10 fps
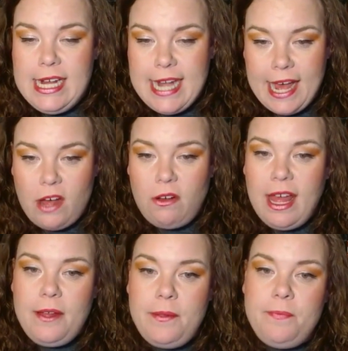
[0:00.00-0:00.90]
Now,
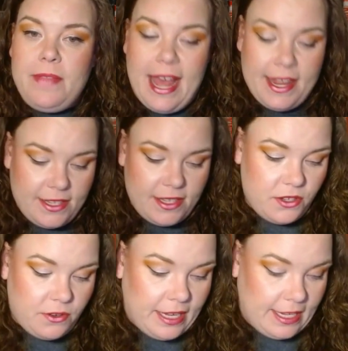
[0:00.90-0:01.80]
as the
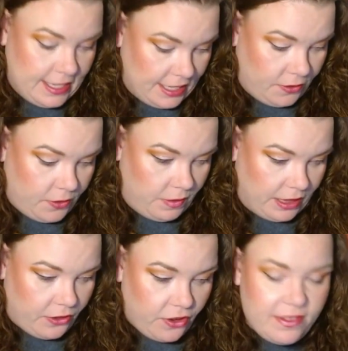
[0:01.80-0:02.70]
story continues,
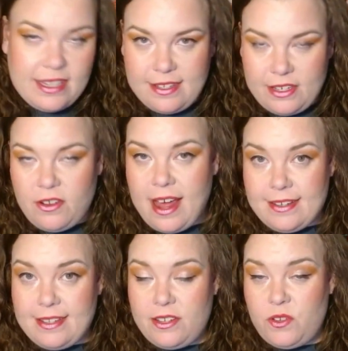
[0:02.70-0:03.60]
we learn that Zinel
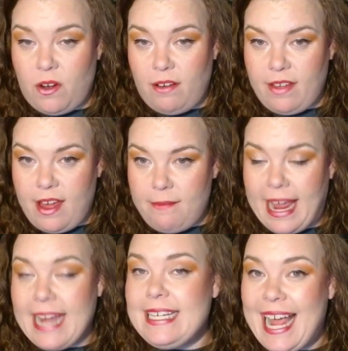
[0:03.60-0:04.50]
has this sort of
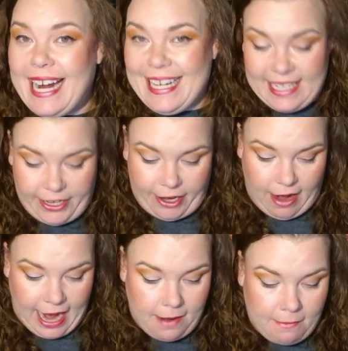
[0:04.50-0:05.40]
antagonistic
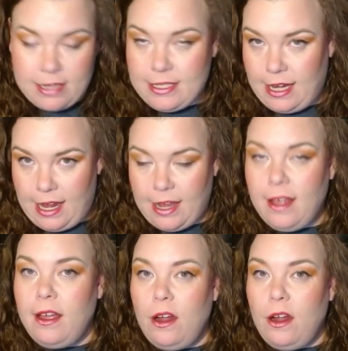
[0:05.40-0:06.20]
or animosity